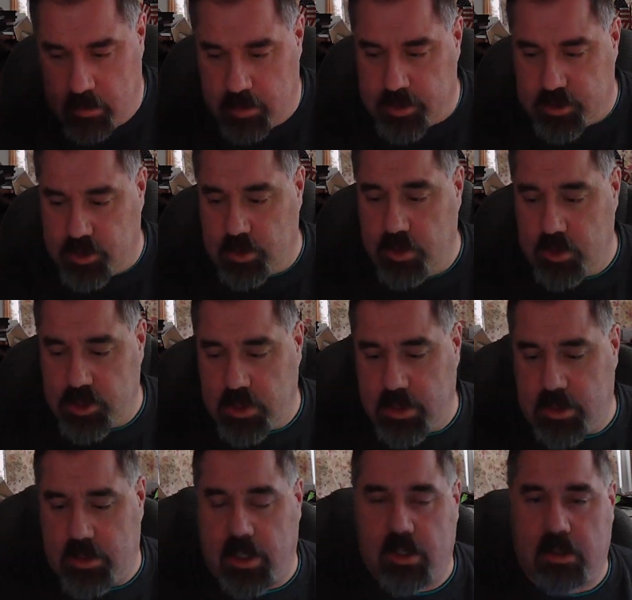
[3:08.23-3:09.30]
It's
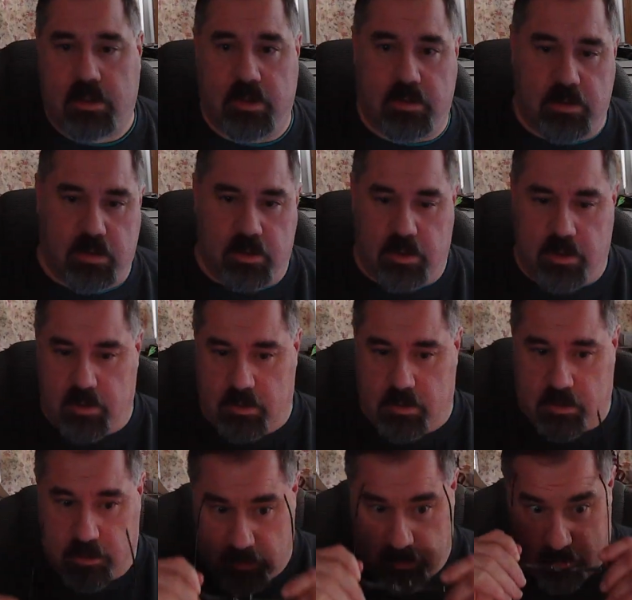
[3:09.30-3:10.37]
usually,
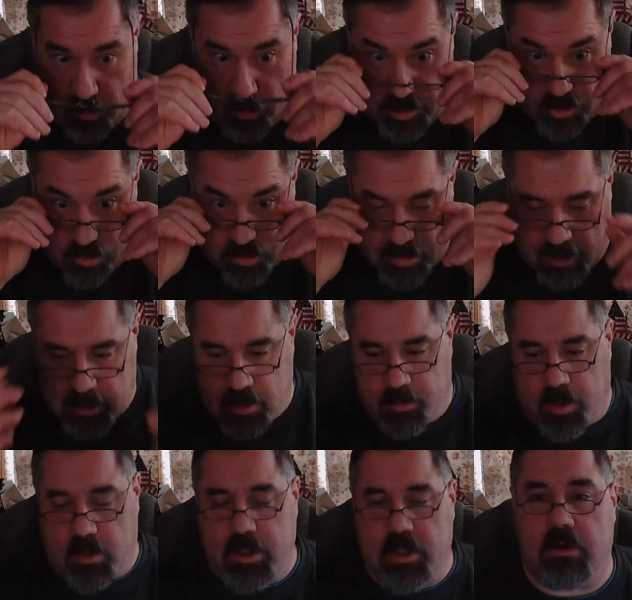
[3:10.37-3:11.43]
when you talk
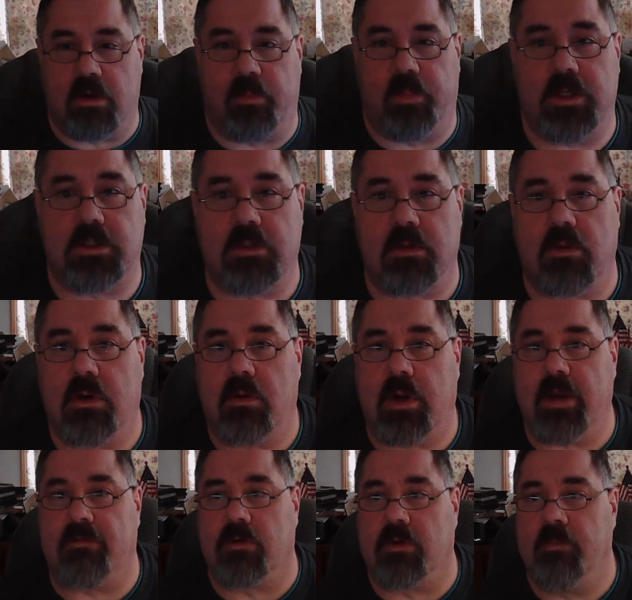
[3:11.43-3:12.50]
about either a pistol or a
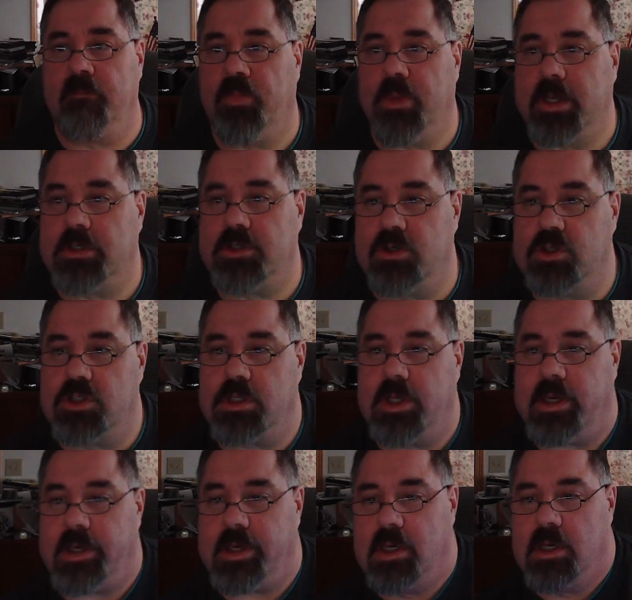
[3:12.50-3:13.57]
rifle, it's
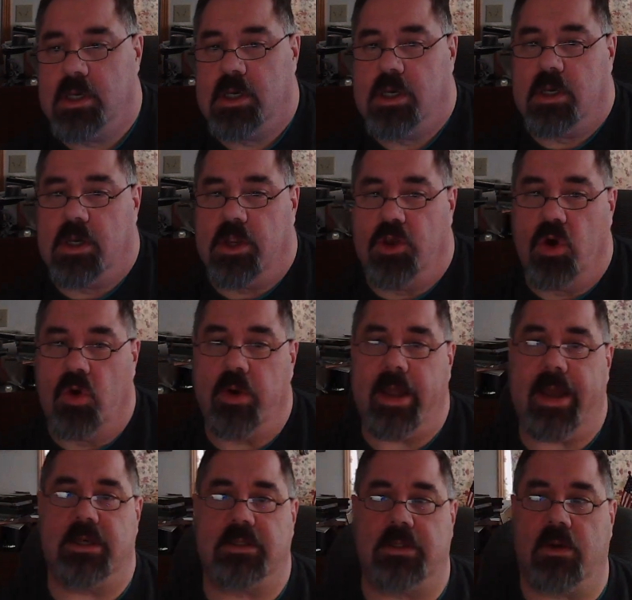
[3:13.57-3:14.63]
usually known
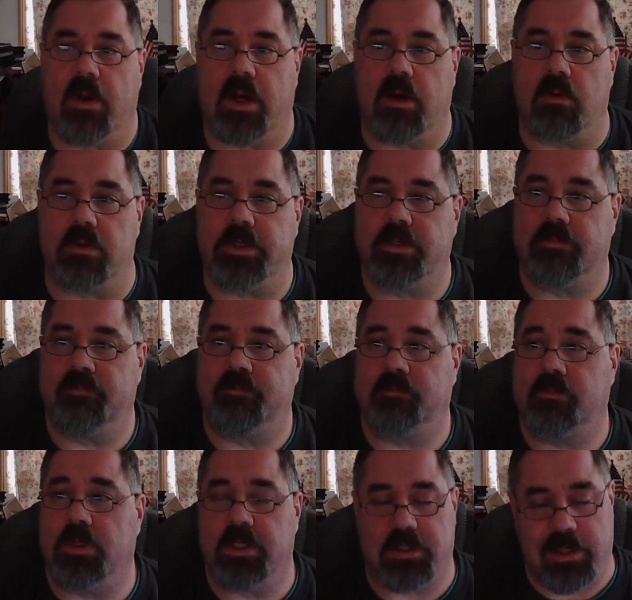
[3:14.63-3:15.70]
as a round.
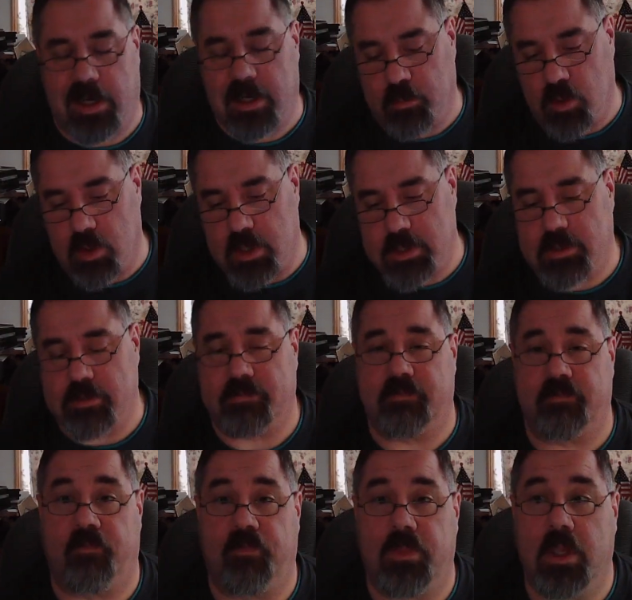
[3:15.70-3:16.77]
It's not a bullet.
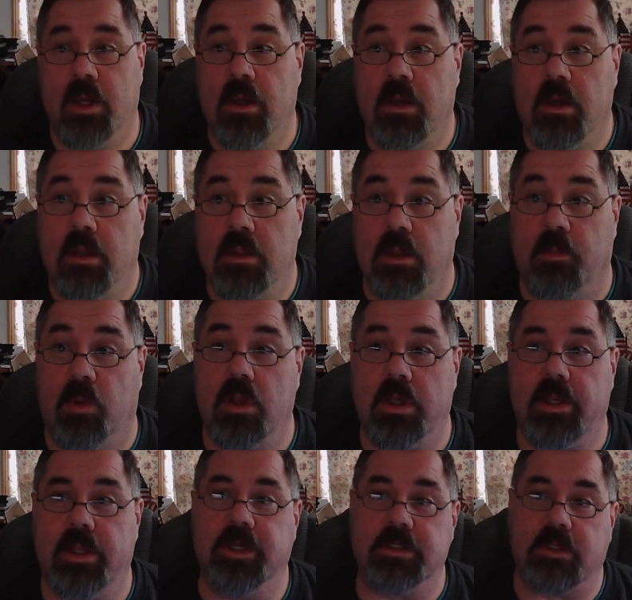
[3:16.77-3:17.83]
The
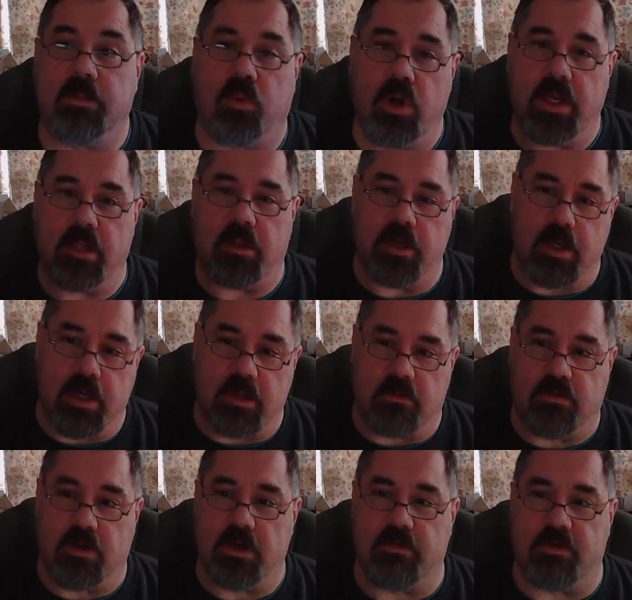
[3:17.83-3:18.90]
bullet is the pointy thing at the
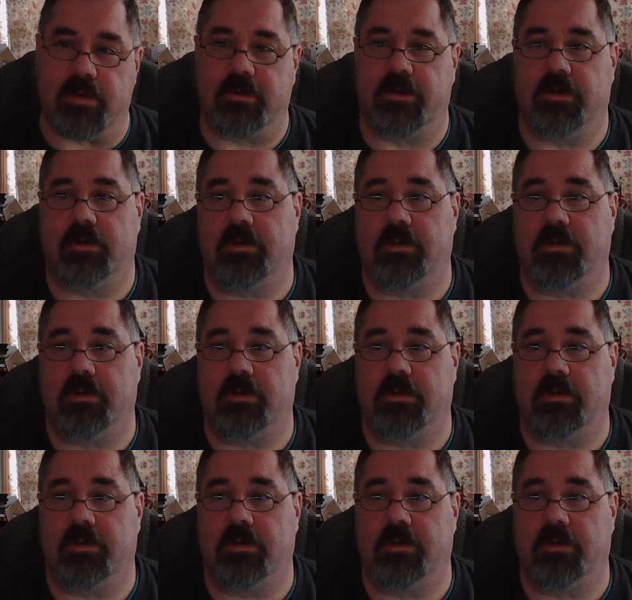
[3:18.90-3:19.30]
front of it.